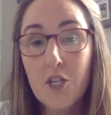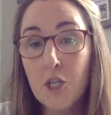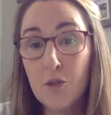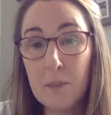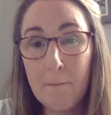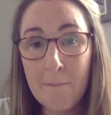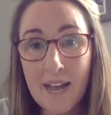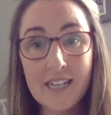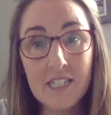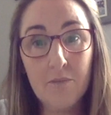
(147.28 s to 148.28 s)
choose a
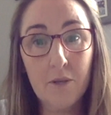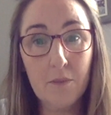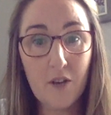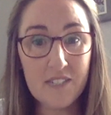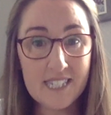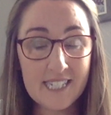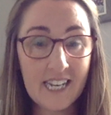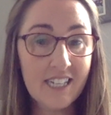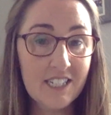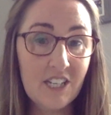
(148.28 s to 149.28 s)
maximum of
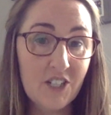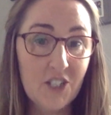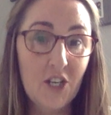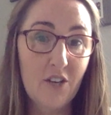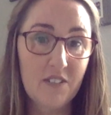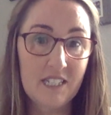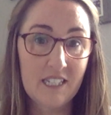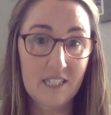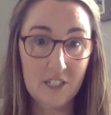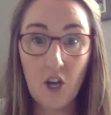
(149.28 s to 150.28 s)
six
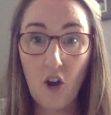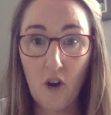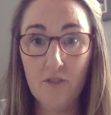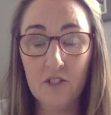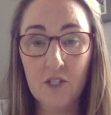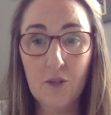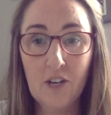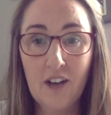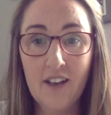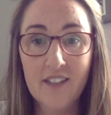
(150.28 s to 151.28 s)
services to offer to your
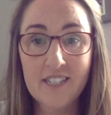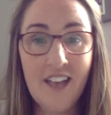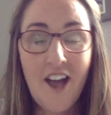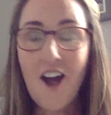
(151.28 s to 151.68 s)
clients.